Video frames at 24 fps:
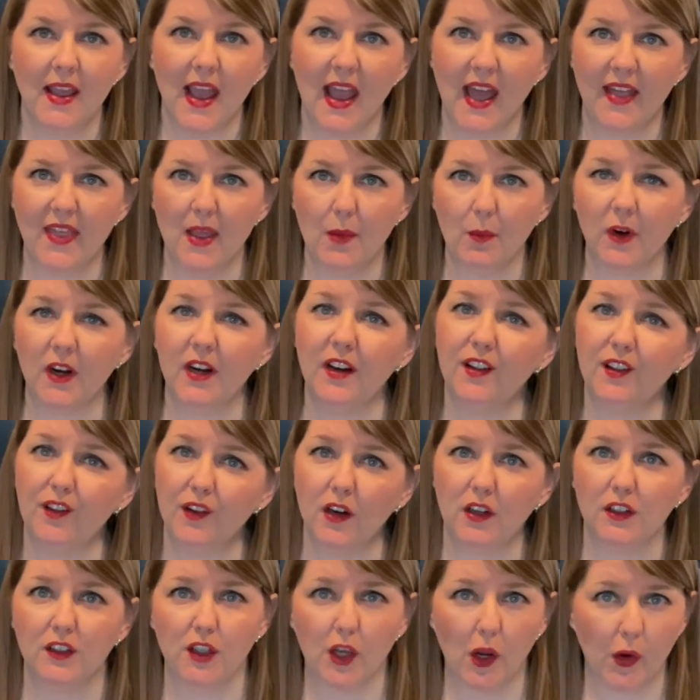and then we're going to
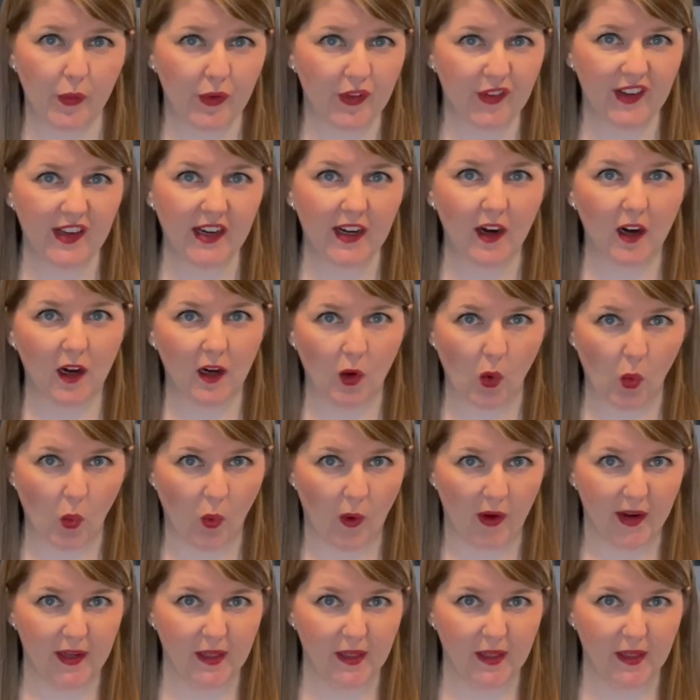start toasting our corn.